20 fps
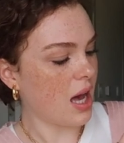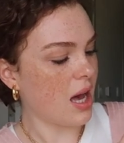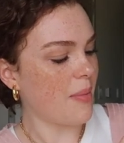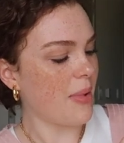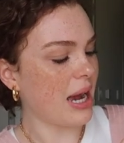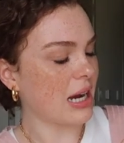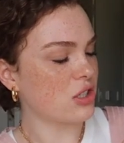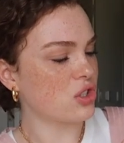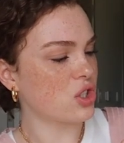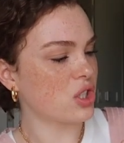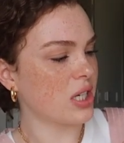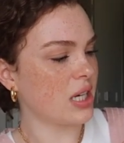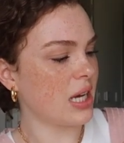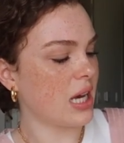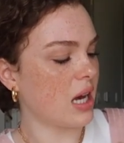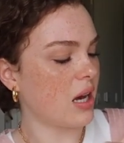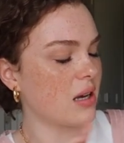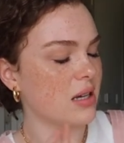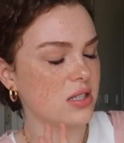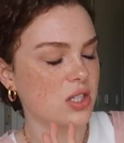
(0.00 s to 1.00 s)

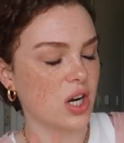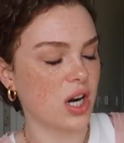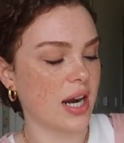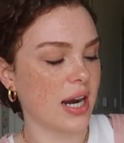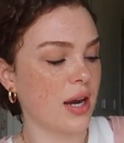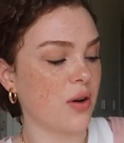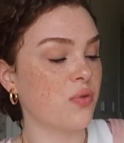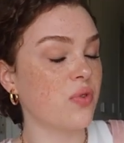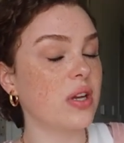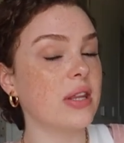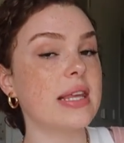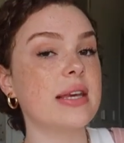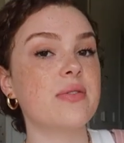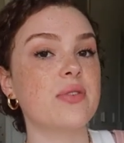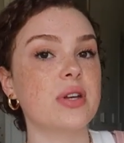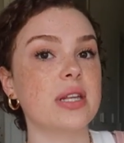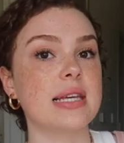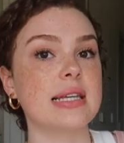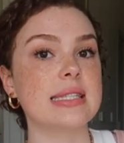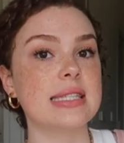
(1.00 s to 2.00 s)
a really,
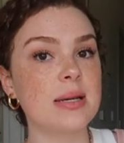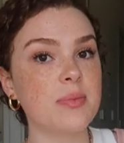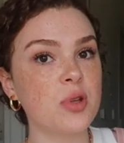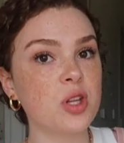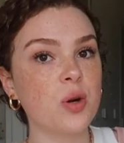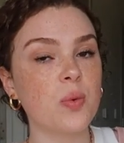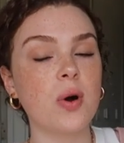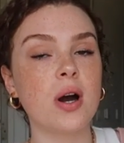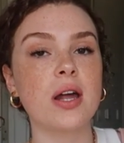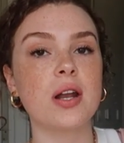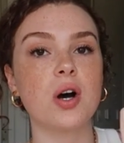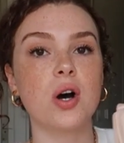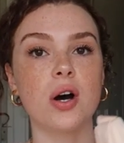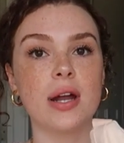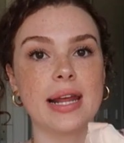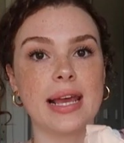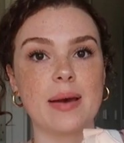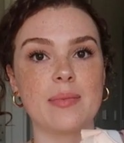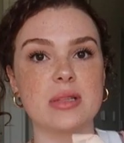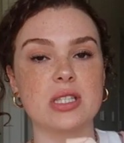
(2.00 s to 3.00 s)
really similar one
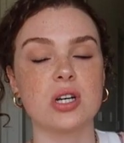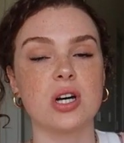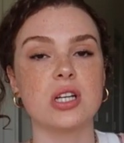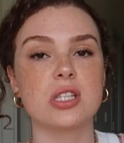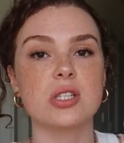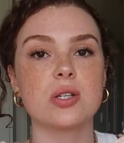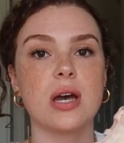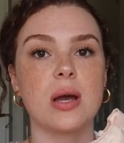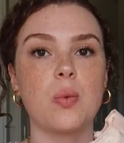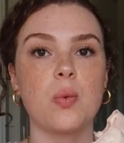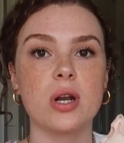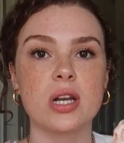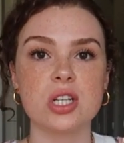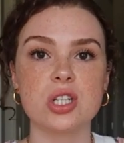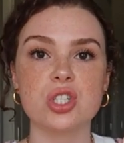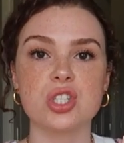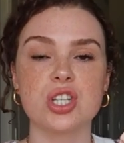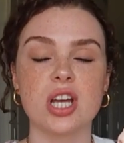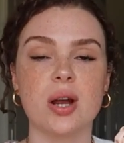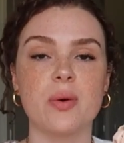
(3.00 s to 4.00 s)
on Amazon. So I wanted
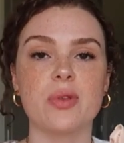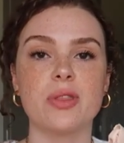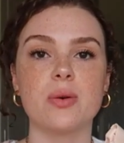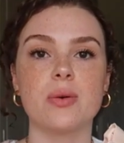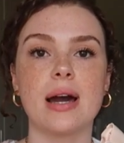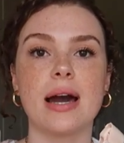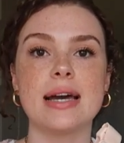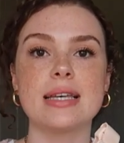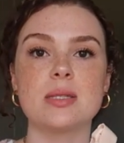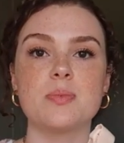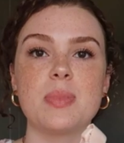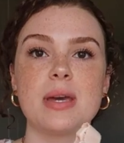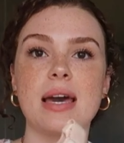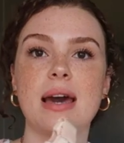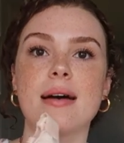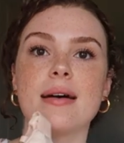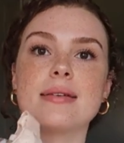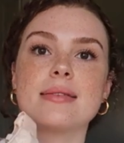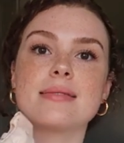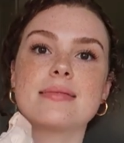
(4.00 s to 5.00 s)
to share with you guys
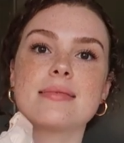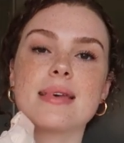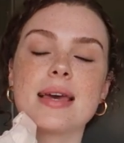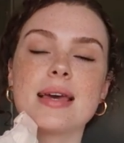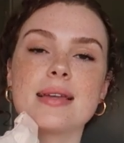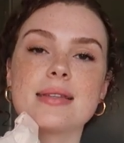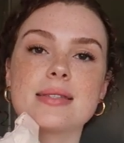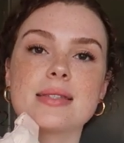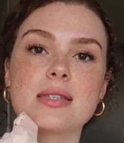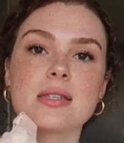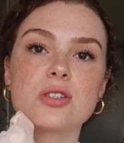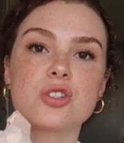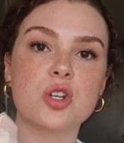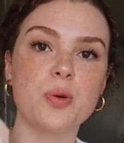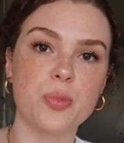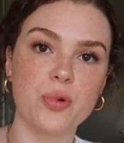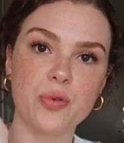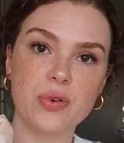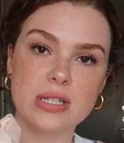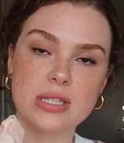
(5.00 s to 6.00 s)
because it's
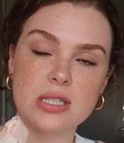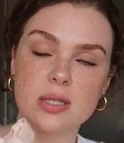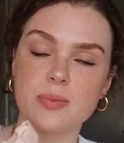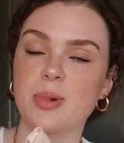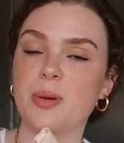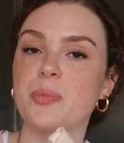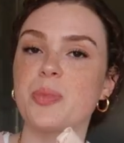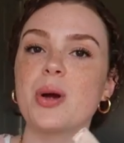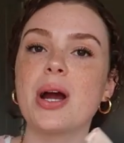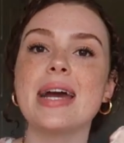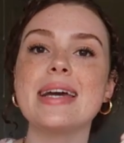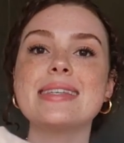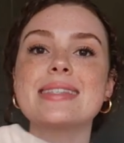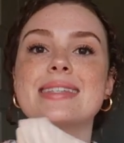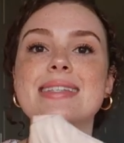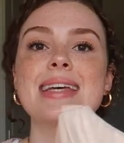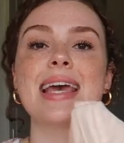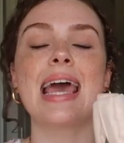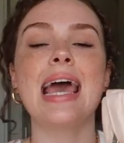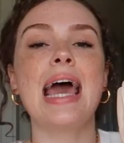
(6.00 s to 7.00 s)
super reasonably
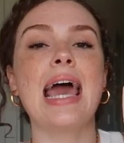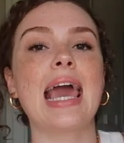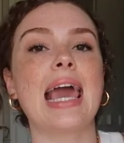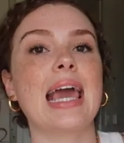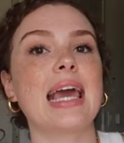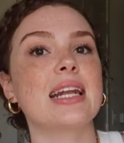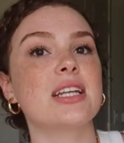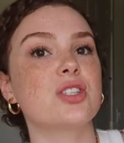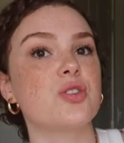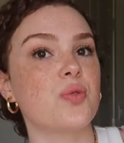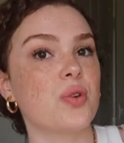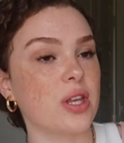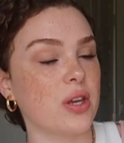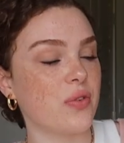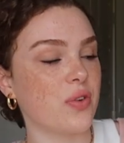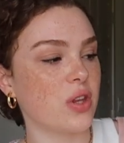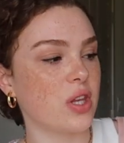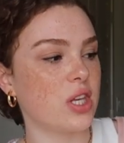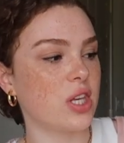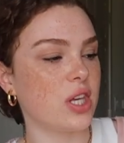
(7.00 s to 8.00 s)
priced and it's really,
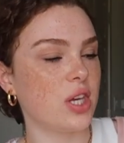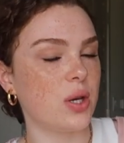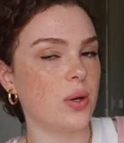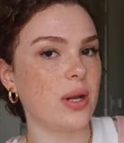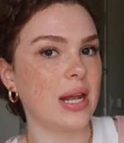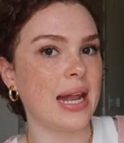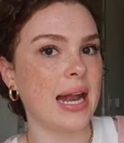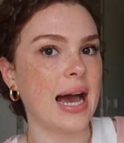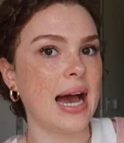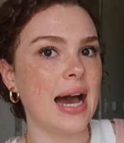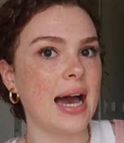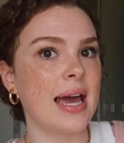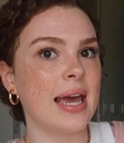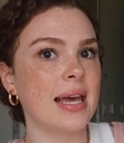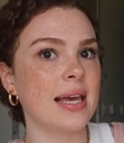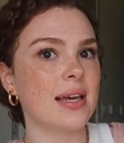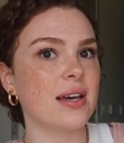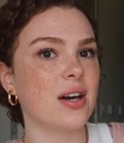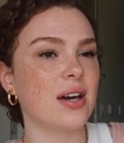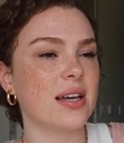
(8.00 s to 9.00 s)
really cute. And
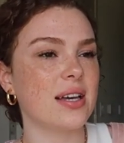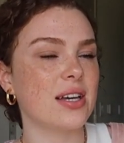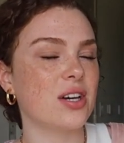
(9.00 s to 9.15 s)
I